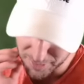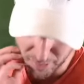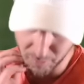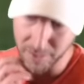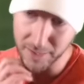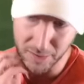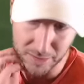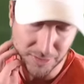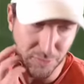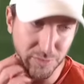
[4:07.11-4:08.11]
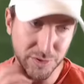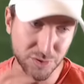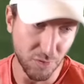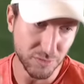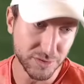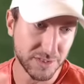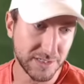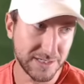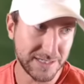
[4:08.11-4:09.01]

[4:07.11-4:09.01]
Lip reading: you know, we're not going to let the results